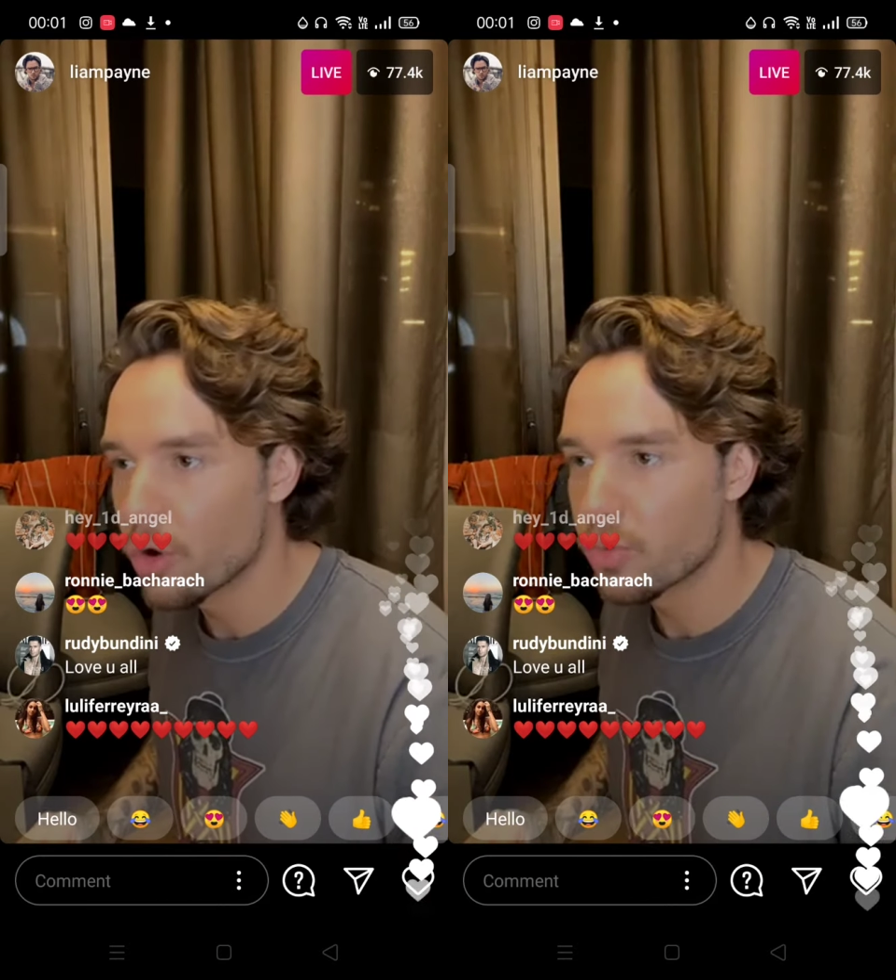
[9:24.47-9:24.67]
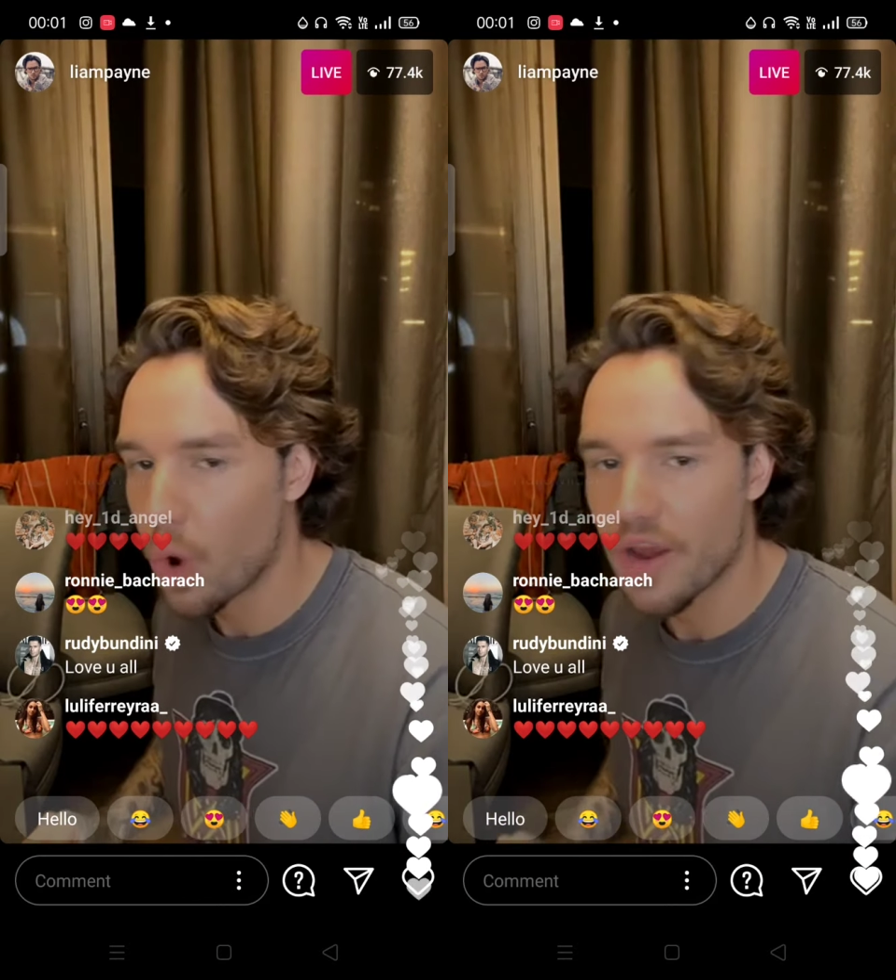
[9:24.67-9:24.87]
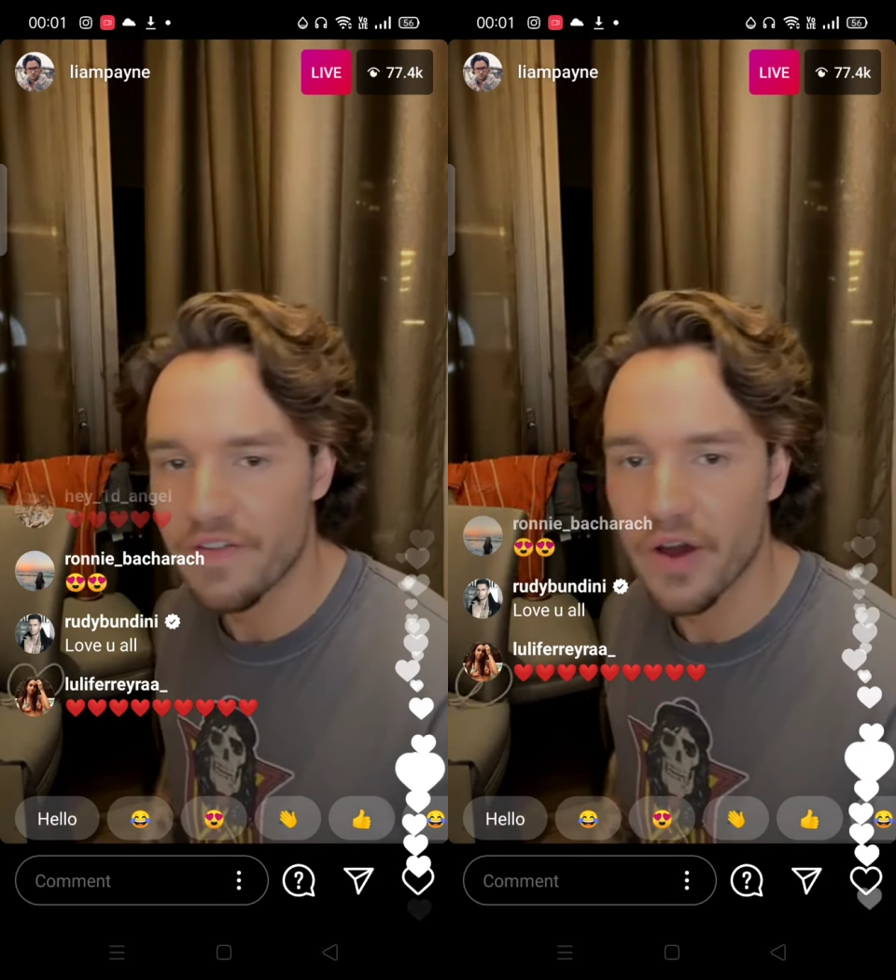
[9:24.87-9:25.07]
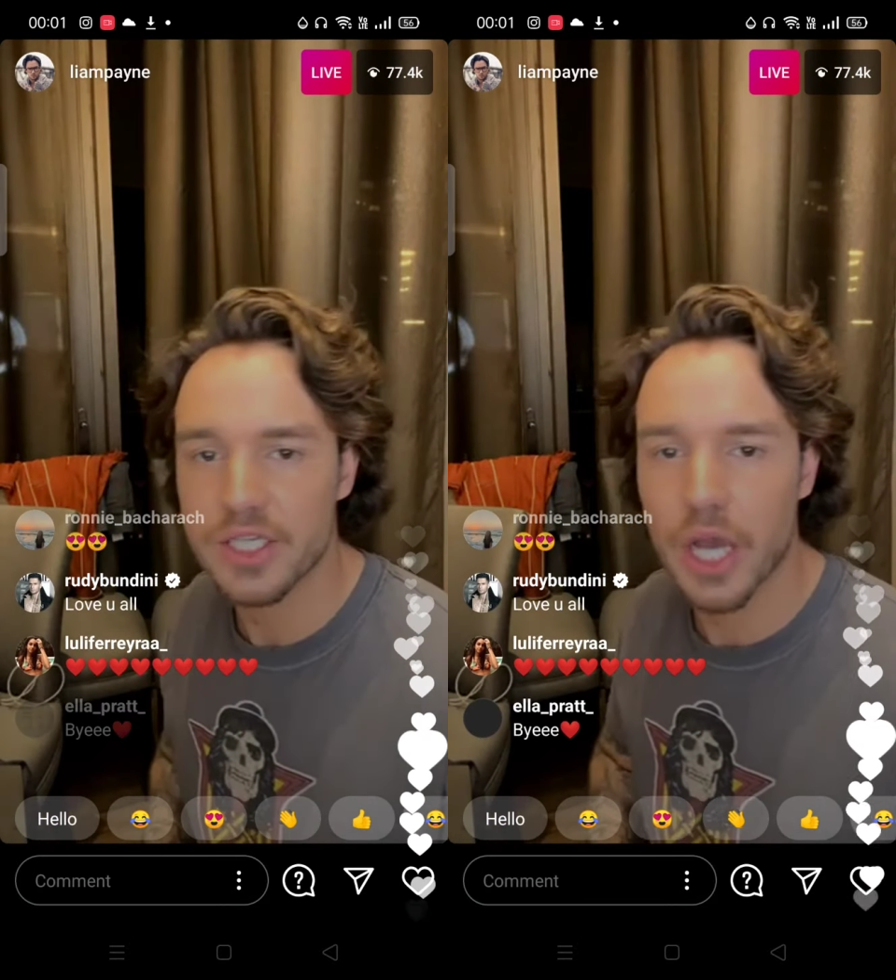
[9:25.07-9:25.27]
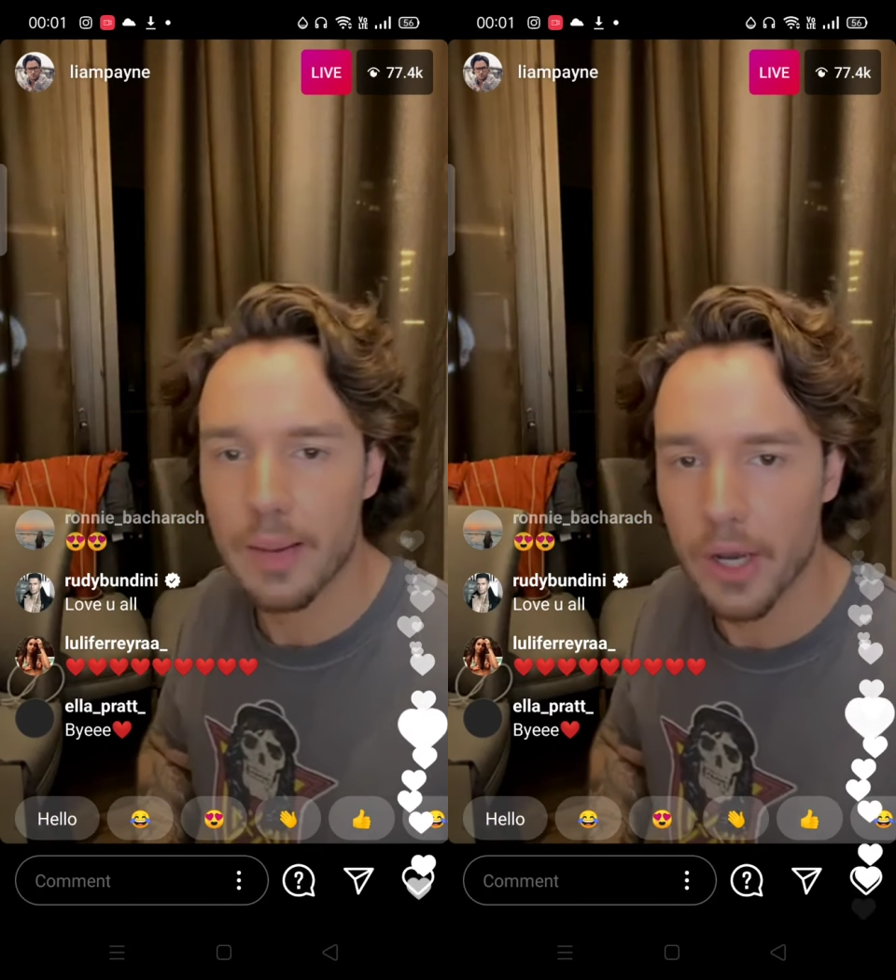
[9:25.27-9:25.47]
Wi-Fi
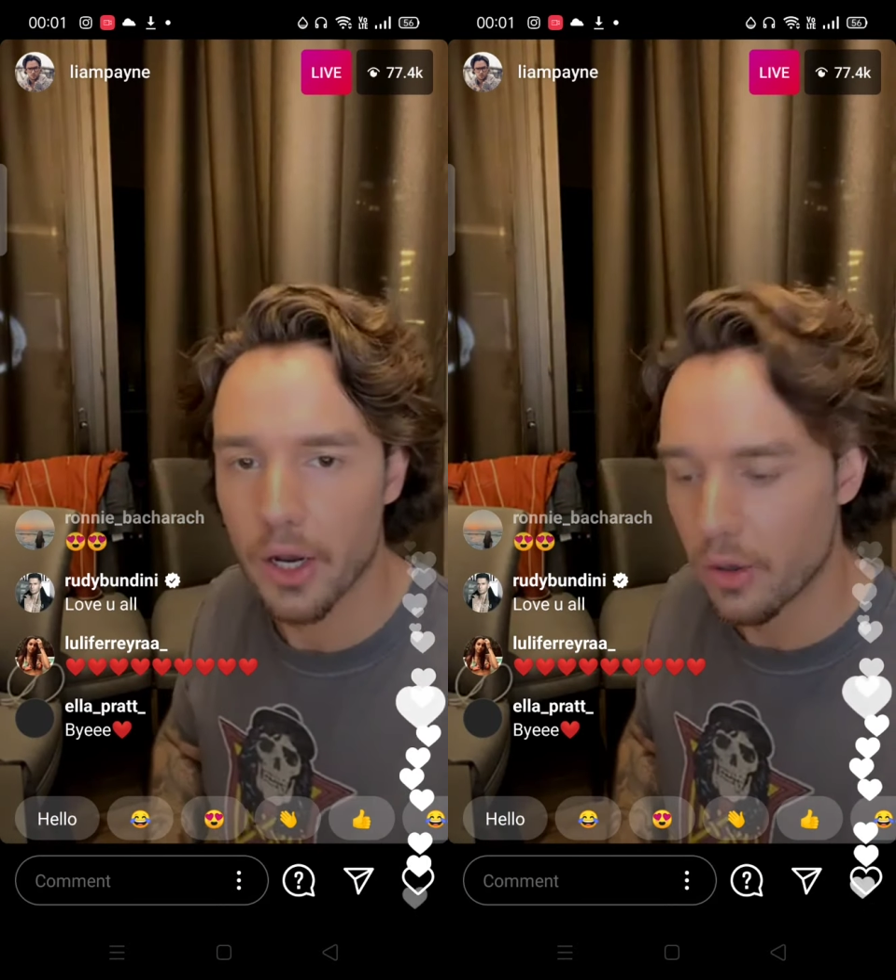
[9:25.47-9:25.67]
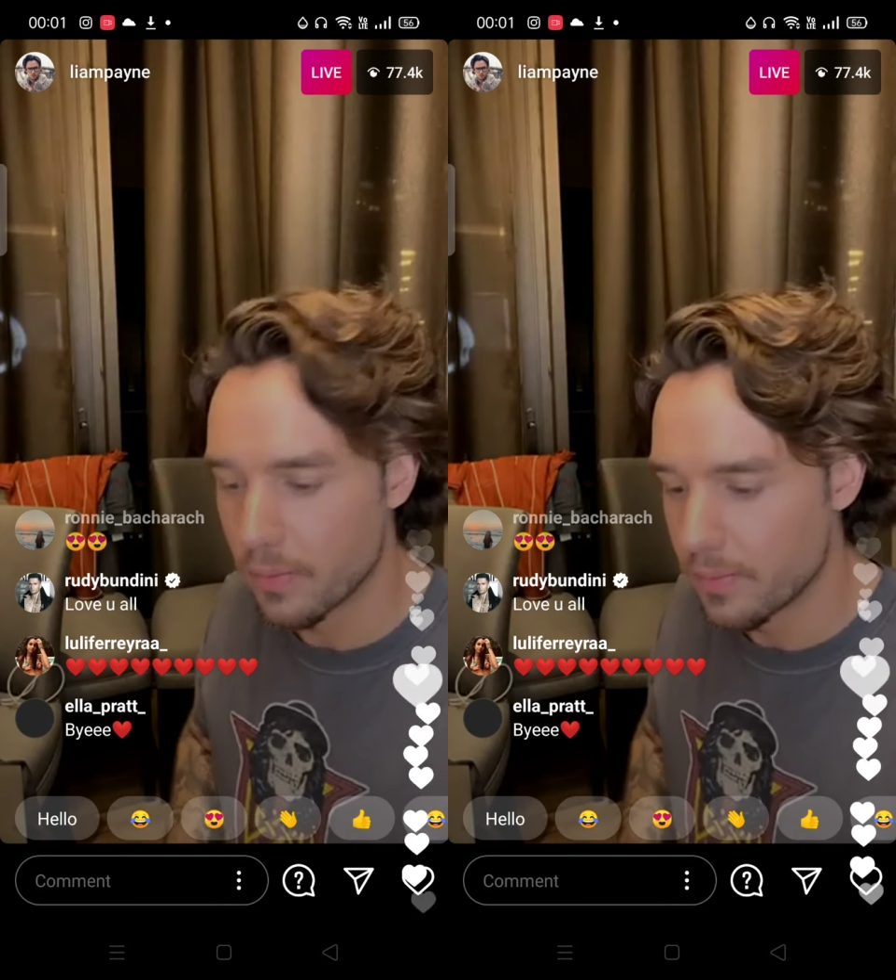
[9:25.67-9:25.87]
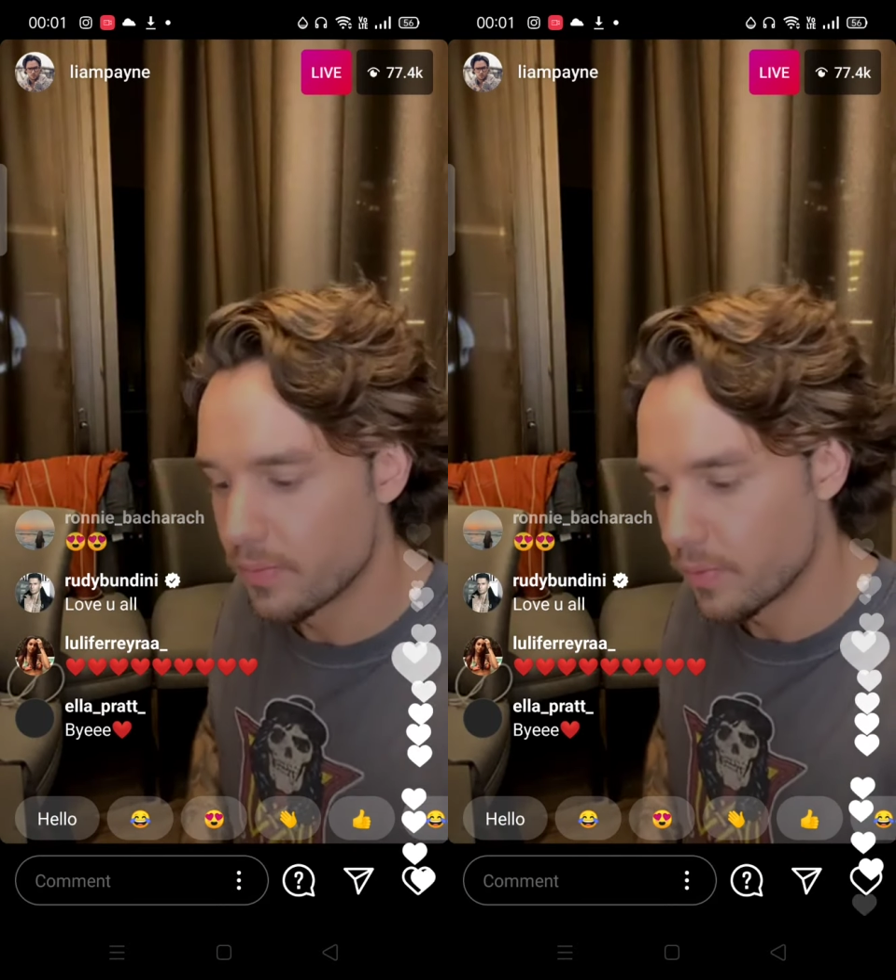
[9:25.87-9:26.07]
time at home